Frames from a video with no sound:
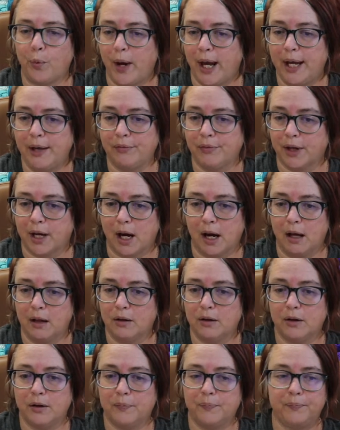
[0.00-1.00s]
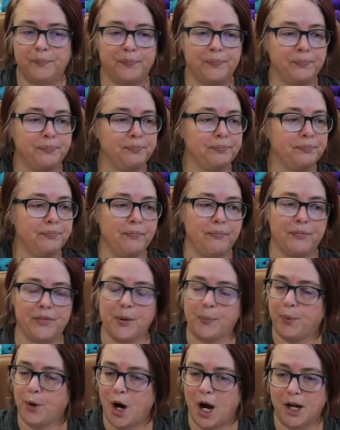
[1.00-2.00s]
weight, the color,
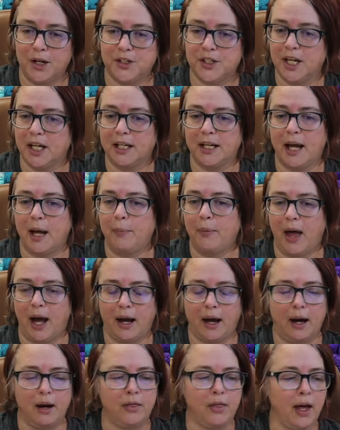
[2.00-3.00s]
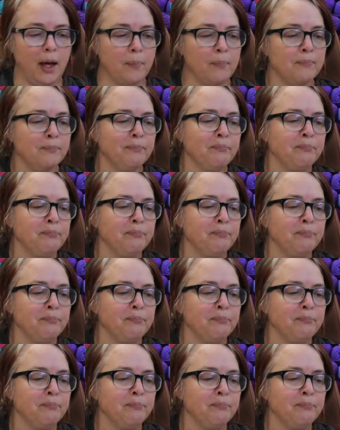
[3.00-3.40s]
the project name, that kind of thing.